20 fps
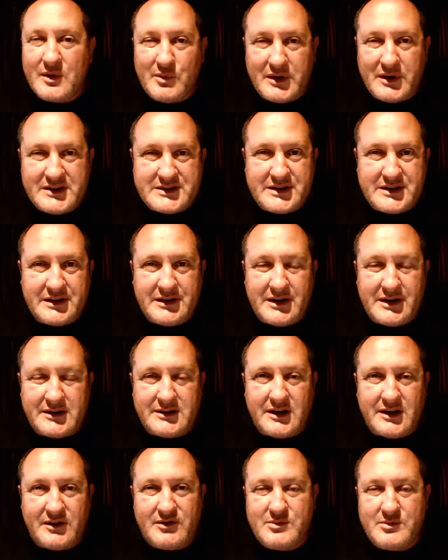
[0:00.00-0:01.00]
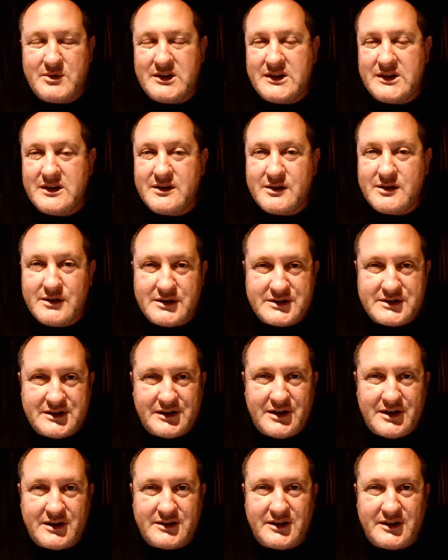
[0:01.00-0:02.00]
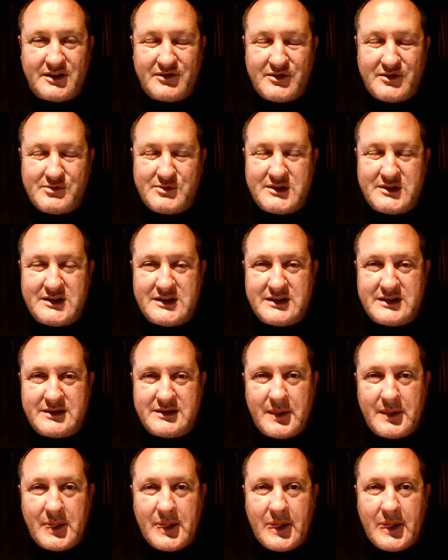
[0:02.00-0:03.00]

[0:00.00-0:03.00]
Wednesday night I have a meeting. Thursday night I have a meeting.